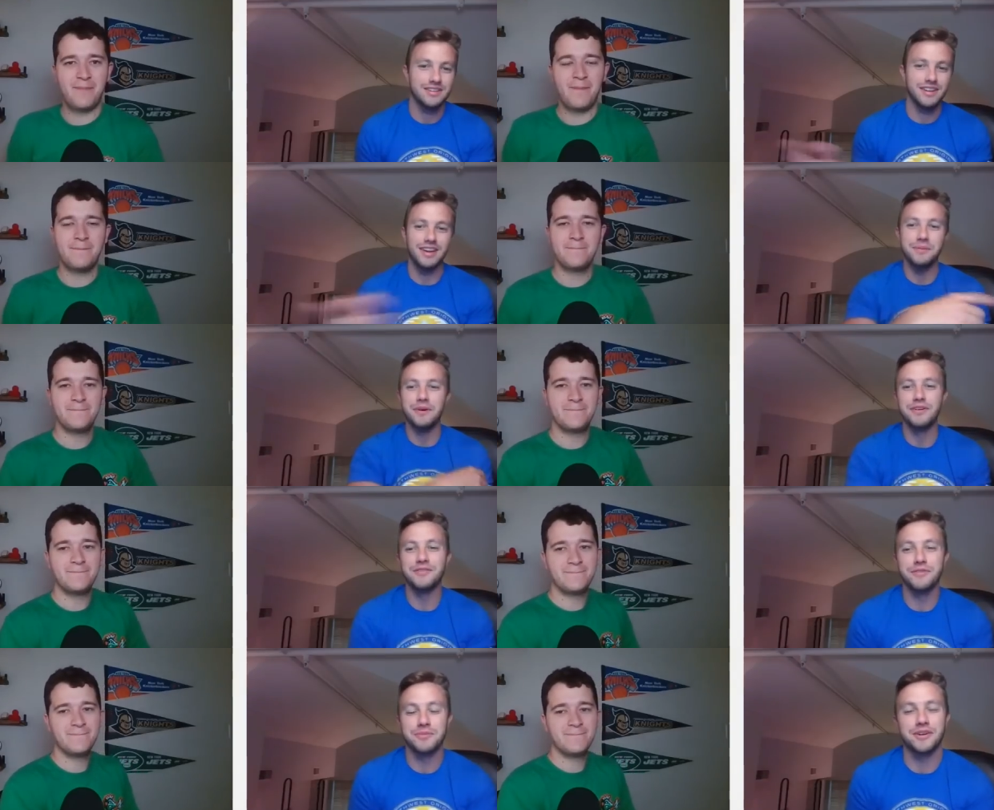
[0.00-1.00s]
Speaker 1: And I'm Logan
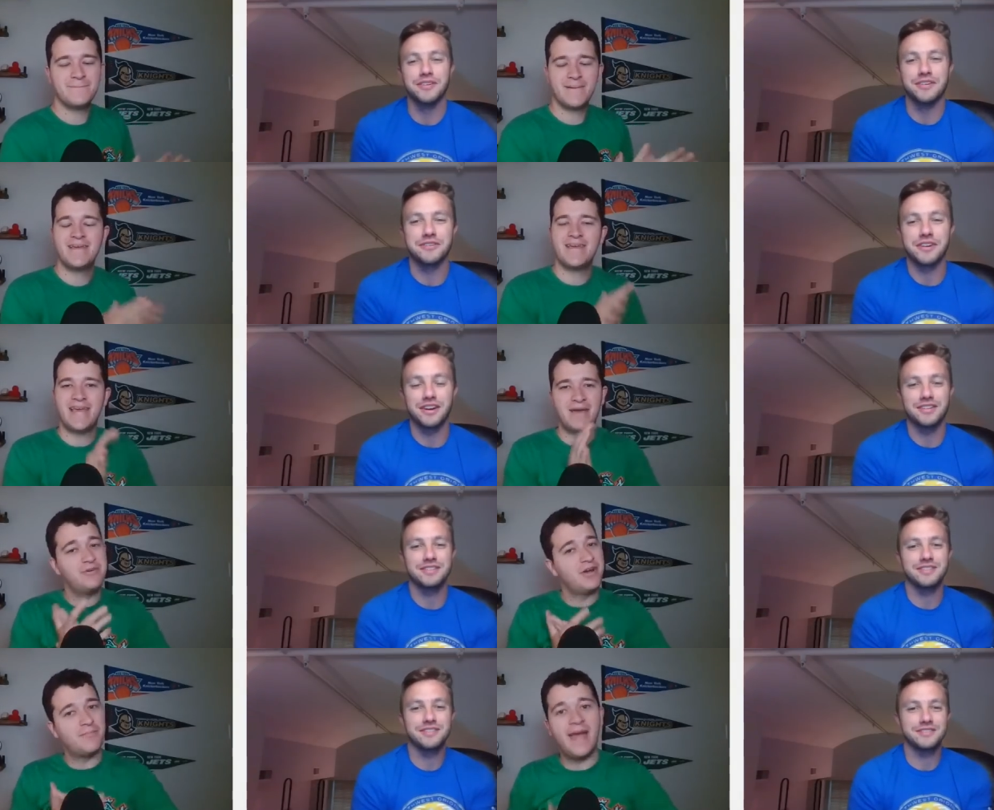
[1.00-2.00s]
from Calling Our Shot. And we
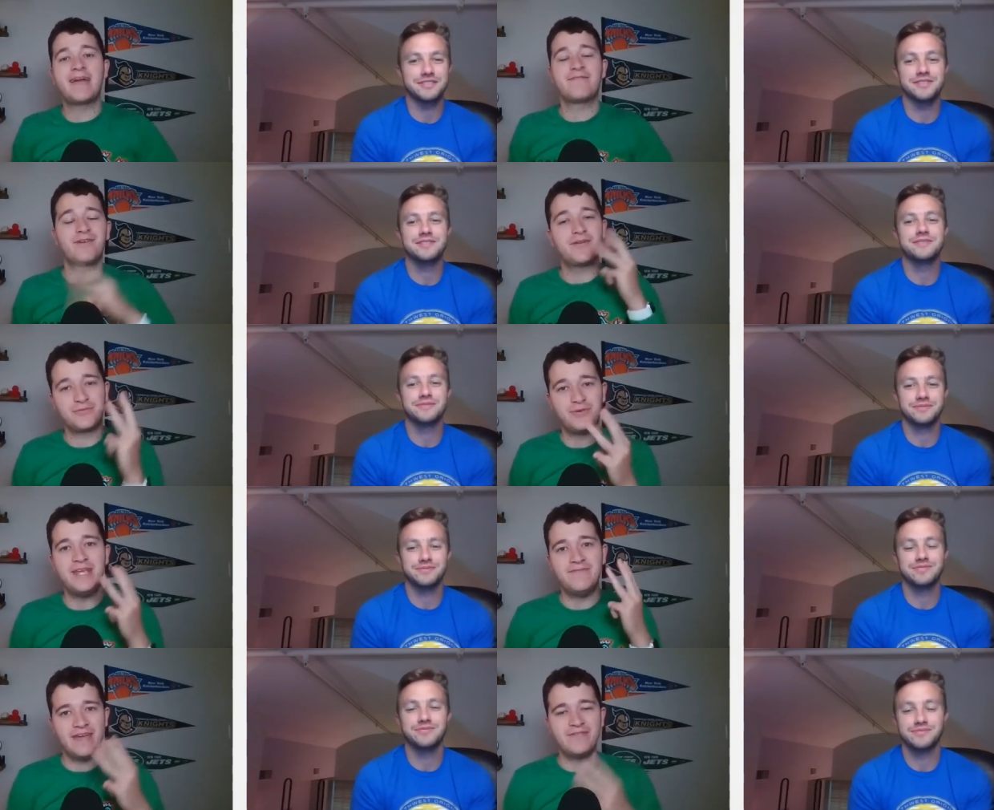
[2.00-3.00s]
are back for our three
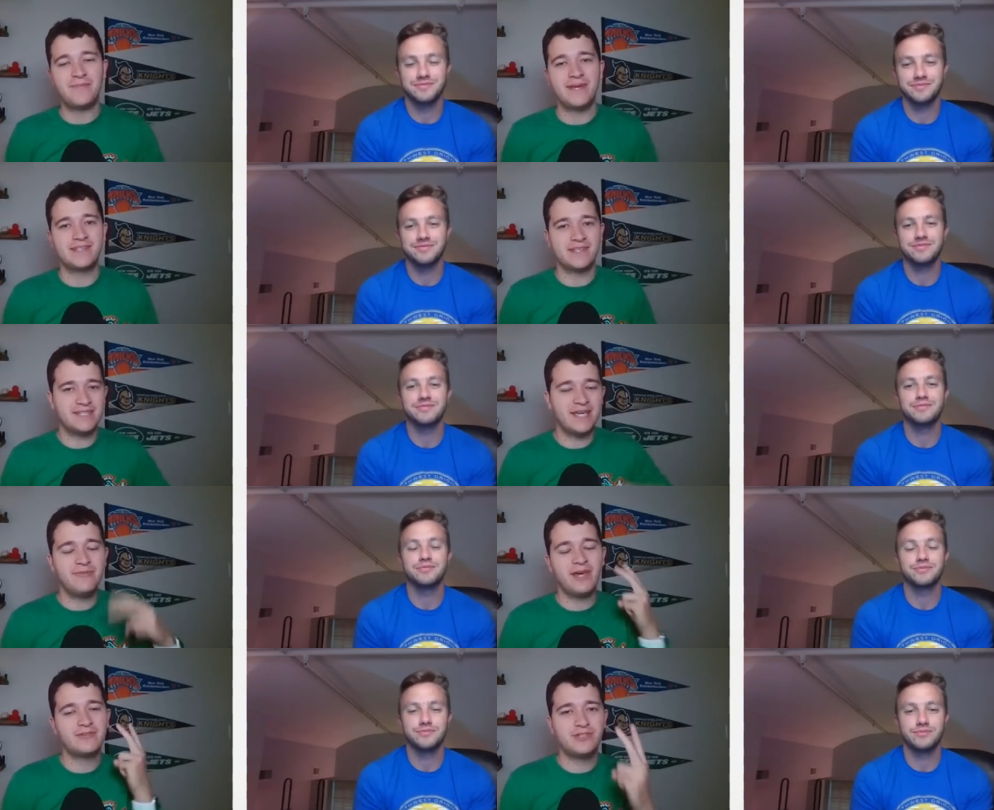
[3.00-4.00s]
favorite picks of the day. We
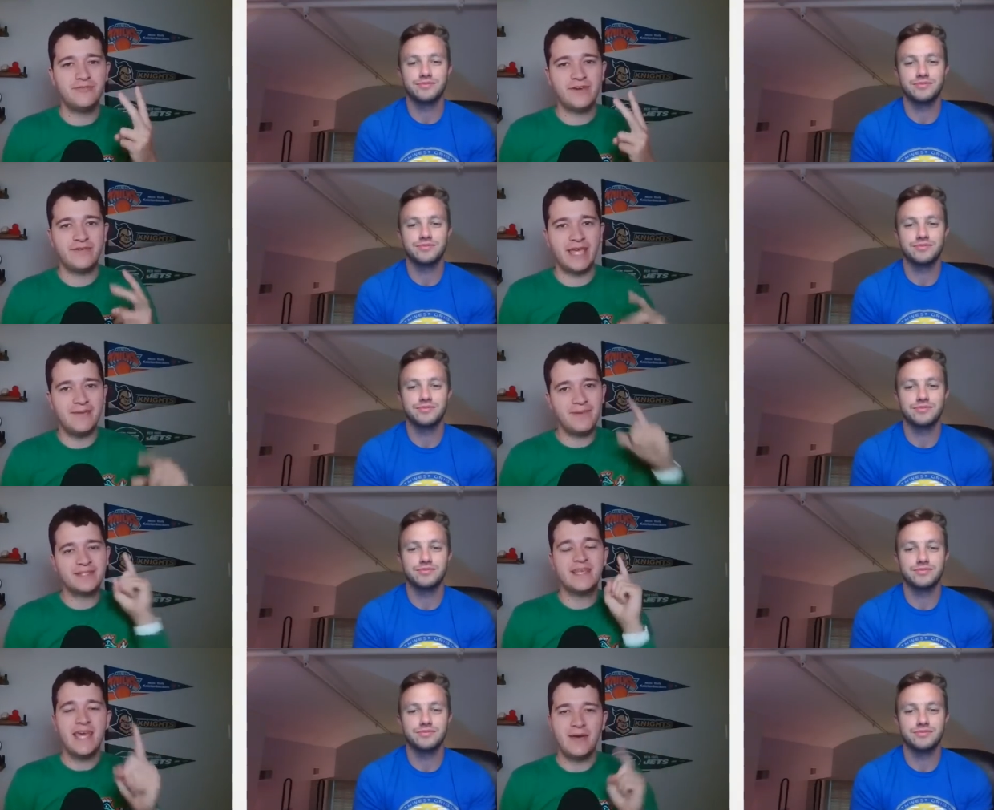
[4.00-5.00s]
got our two favorite game picks
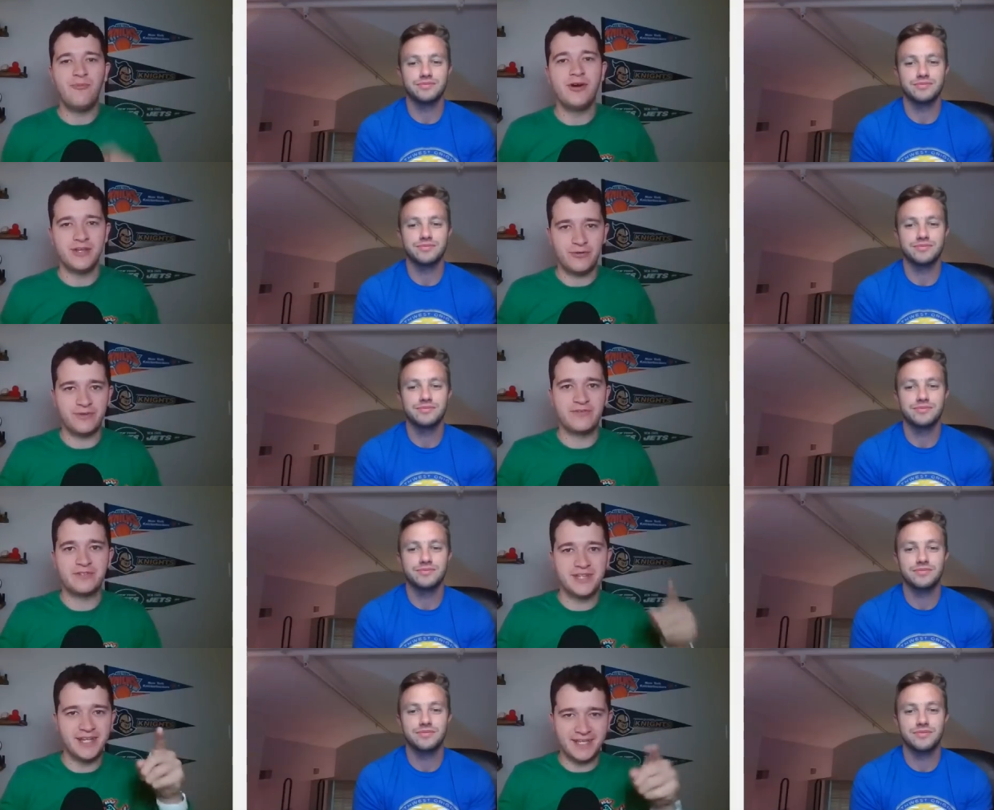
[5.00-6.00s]
and one no one
Speaker 2: first
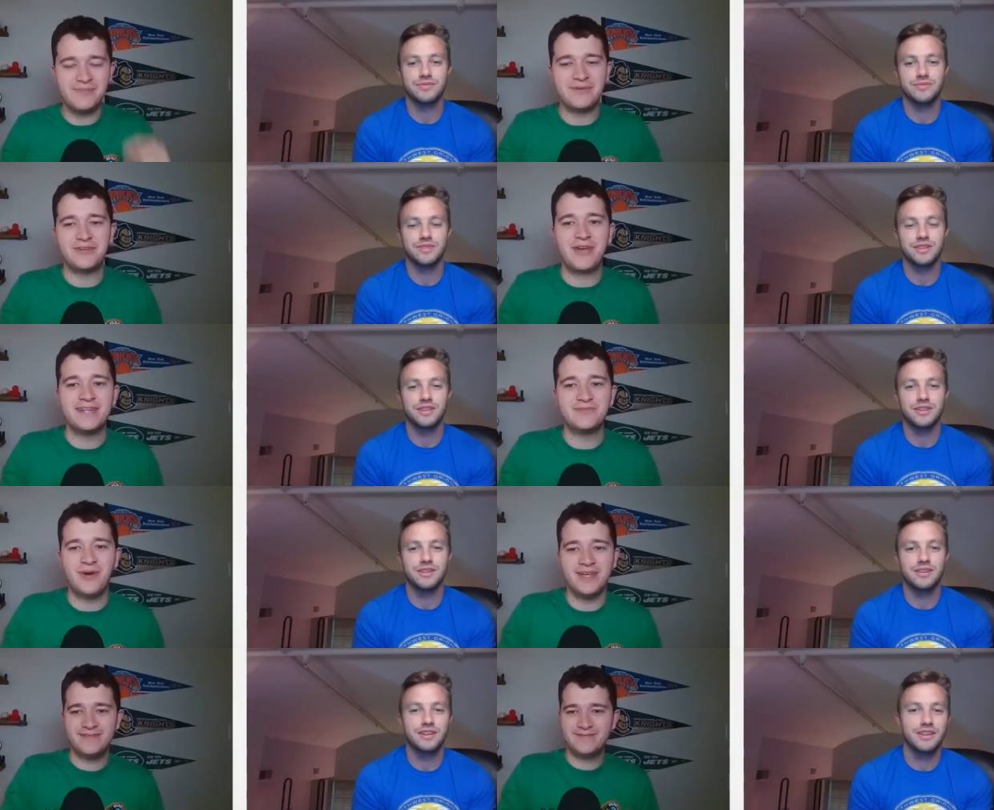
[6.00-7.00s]
inning coming your guys' way.
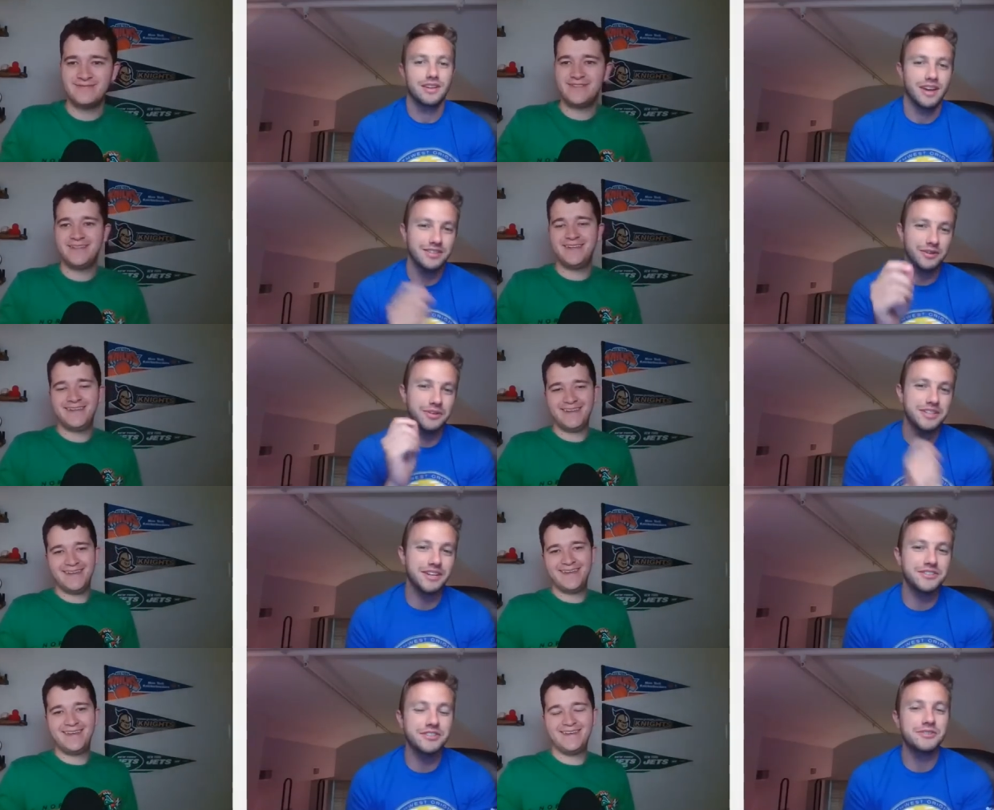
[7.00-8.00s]
As always, guys,
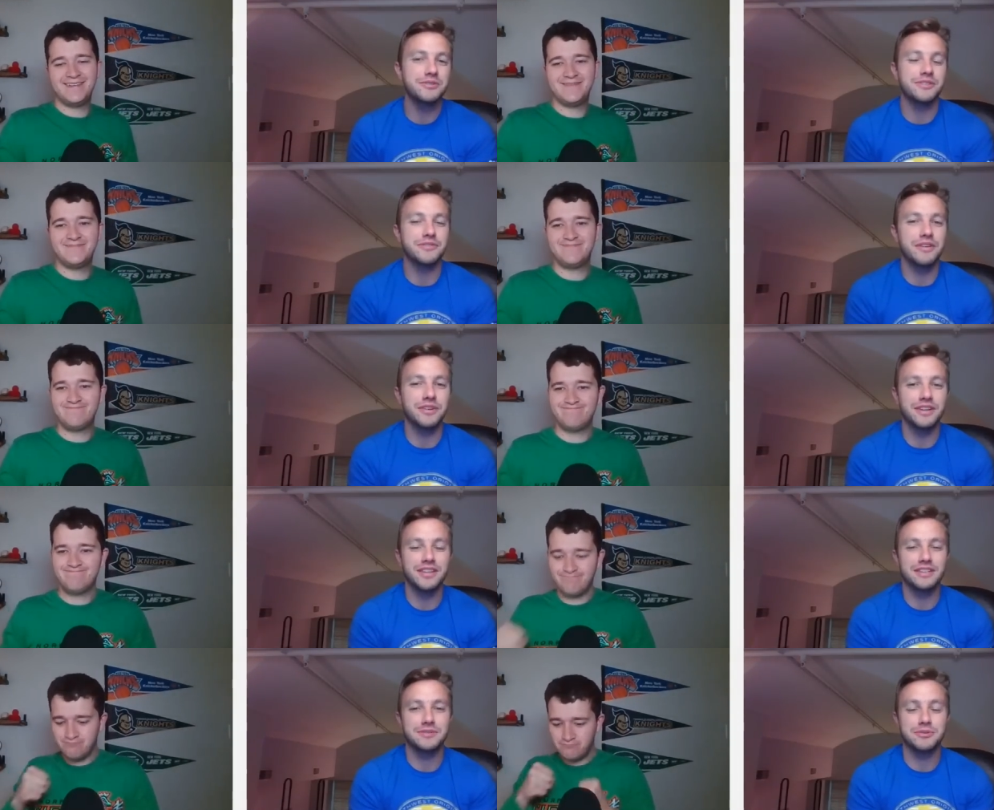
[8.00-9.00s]
just do us a favor, hit
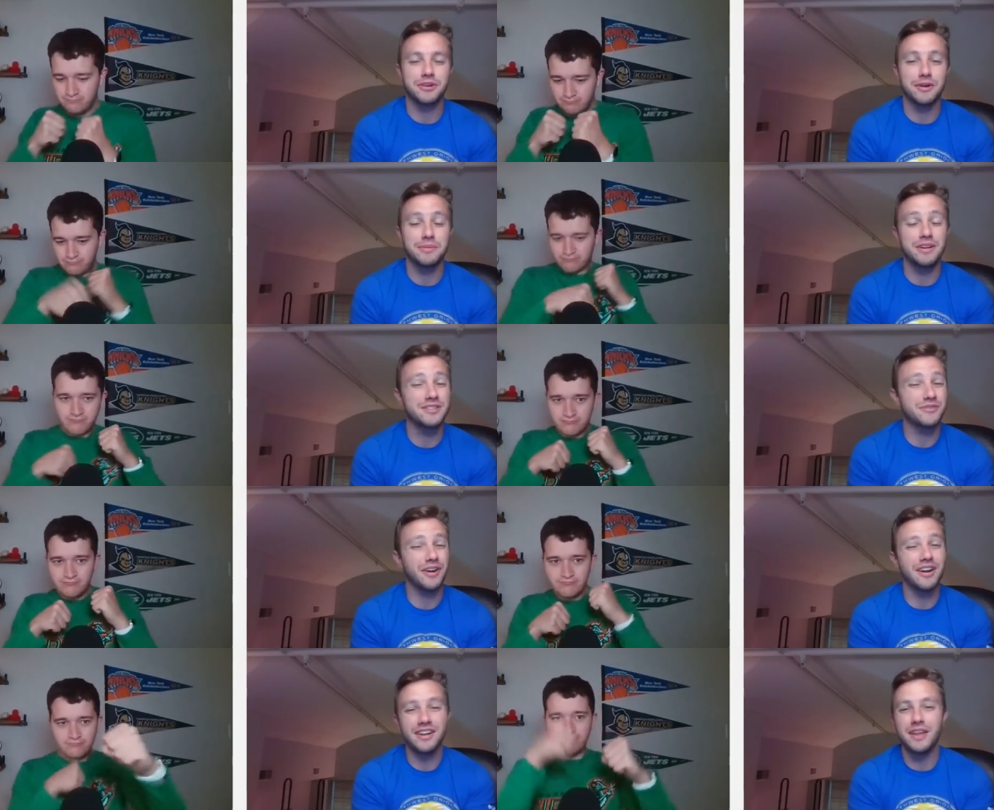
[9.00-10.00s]
that subscribe button. It's
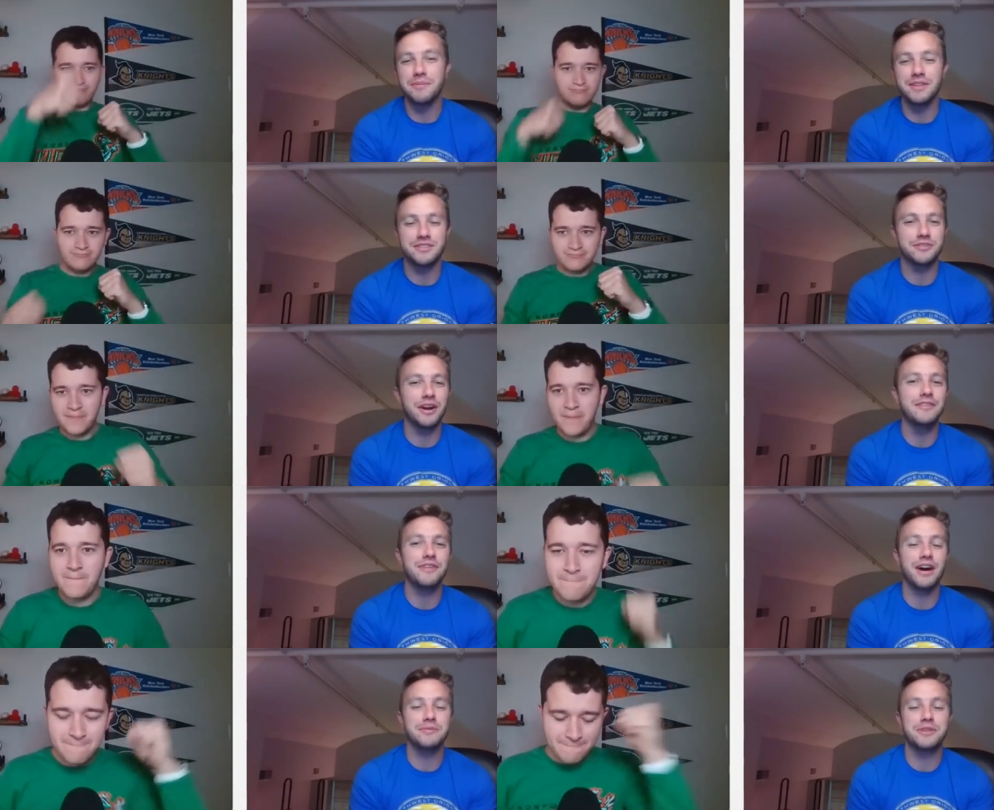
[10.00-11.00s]
Friday. That means great
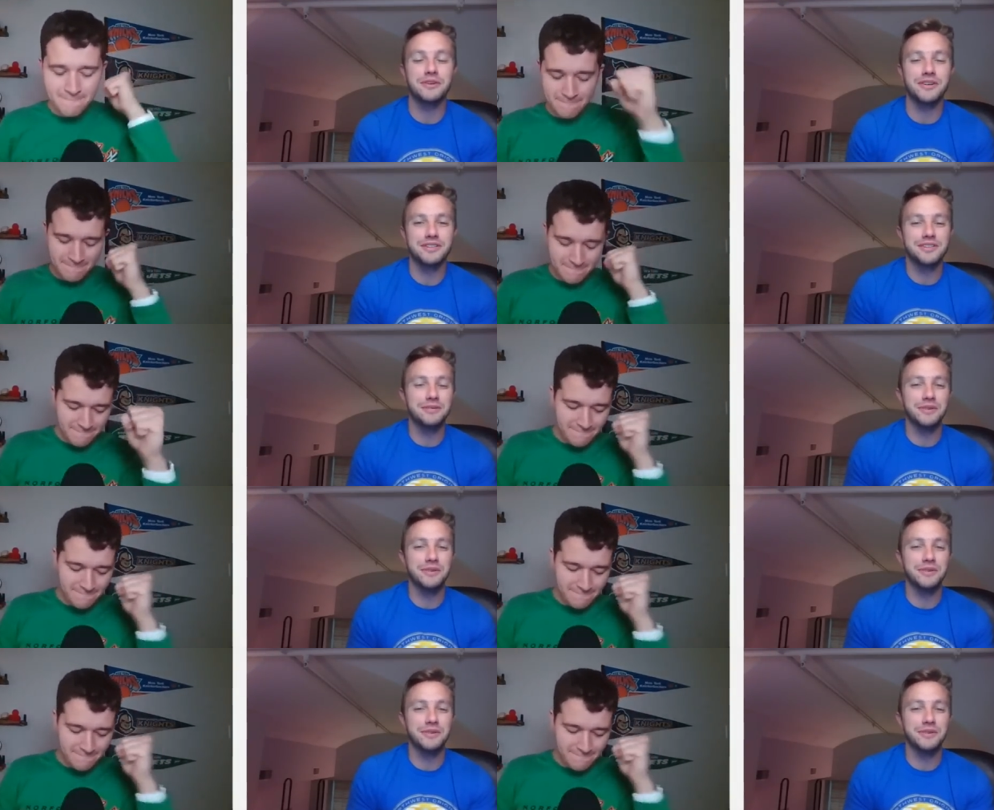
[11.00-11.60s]
vibes going into the